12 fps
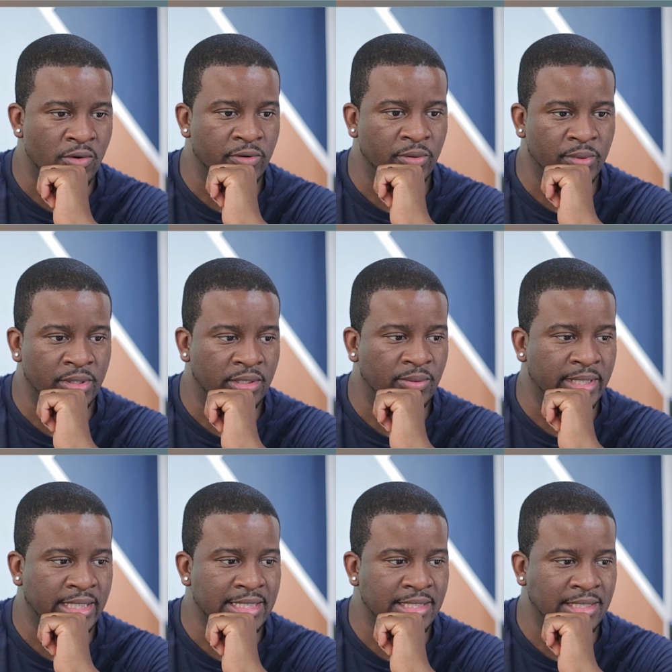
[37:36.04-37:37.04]
over it really
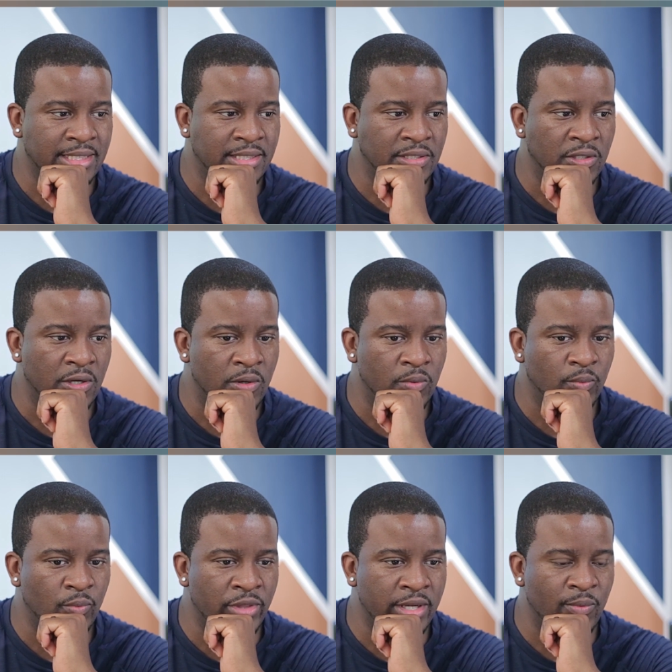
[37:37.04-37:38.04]
quick. It's just, you know,
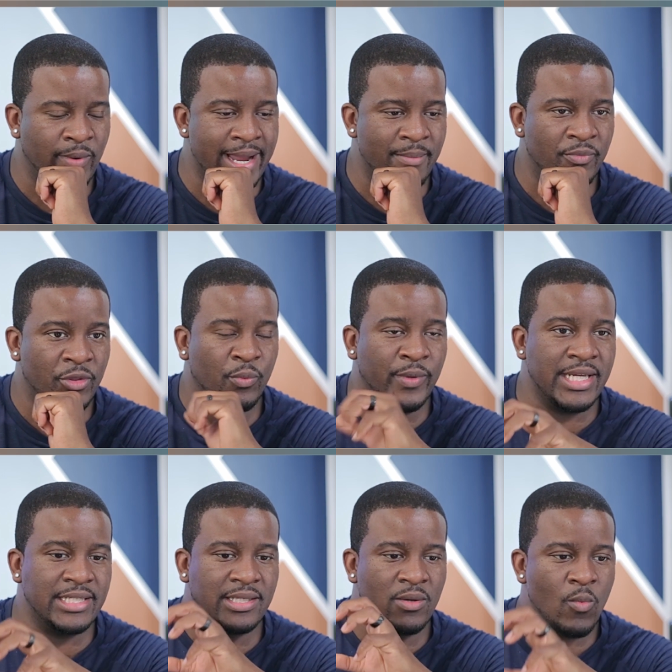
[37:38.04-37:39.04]
the
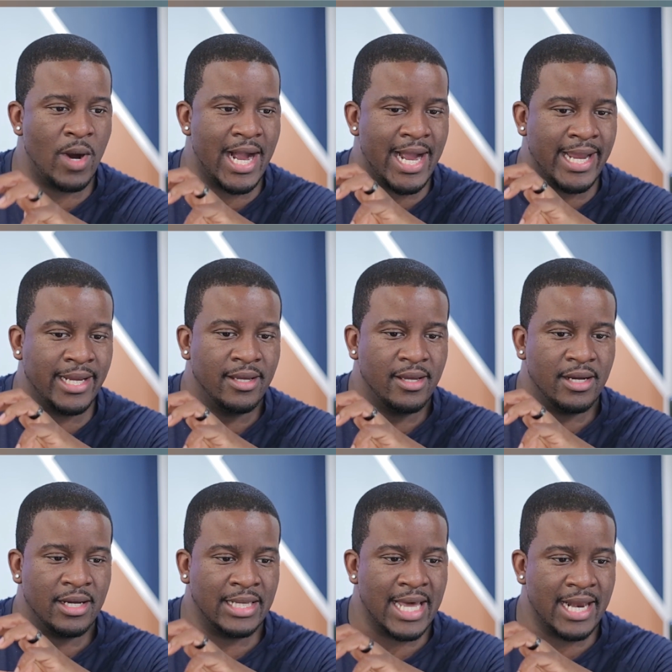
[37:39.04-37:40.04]
reason why
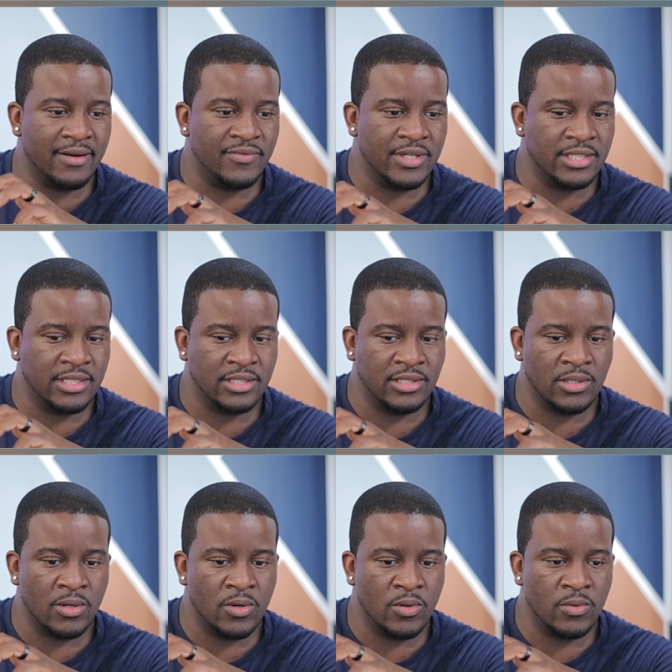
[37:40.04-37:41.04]
a lot of this is
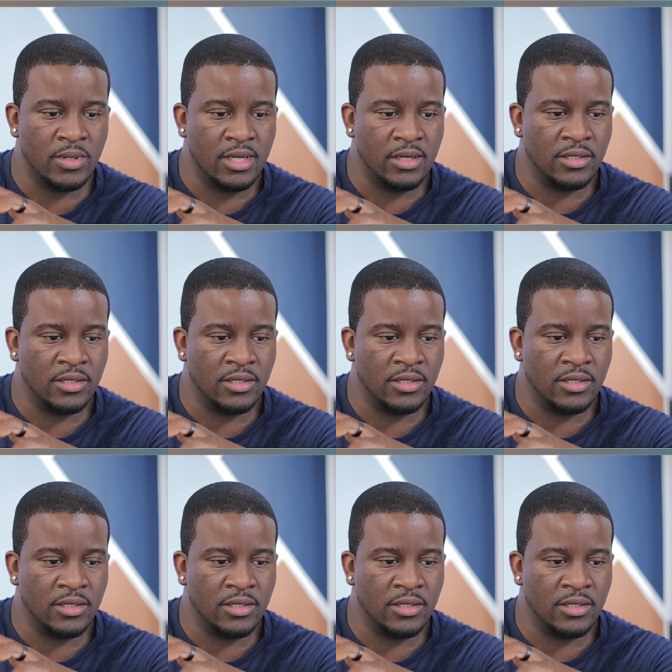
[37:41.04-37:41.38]
so,